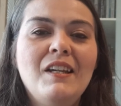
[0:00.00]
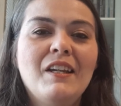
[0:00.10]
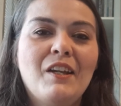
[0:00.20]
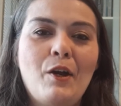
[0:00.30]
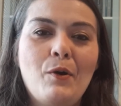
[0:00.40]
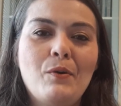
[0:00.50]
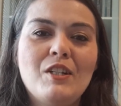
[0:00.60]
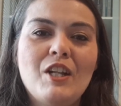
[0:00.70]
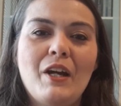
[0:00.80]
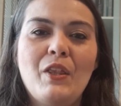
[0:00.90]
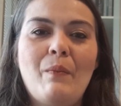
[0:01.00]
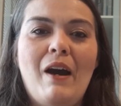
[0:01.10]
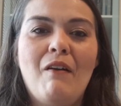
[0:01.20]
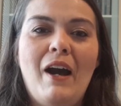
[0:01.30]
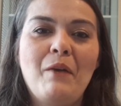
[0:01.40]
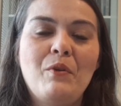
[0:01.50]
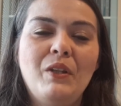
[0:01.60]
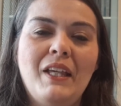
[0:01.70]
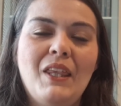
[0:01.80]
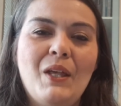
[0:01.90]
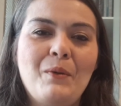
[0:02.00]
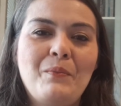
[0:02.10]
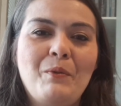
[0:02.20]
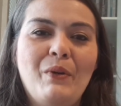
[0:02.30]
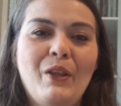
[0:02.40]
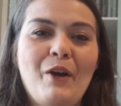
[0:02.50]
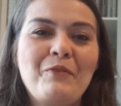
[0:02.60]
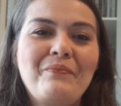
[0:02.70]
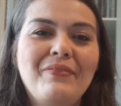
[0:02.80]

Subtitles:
go check them out. I will link them below.